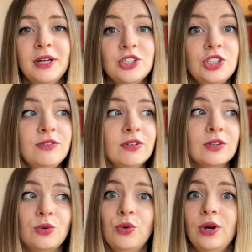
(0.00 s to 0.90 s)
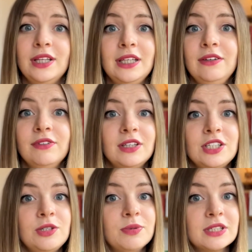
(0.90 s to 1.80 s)
and she will go and live in the
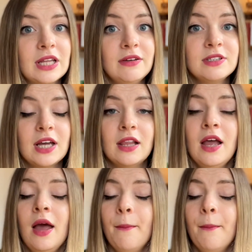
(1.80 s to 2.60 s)
cheapest lifestyle.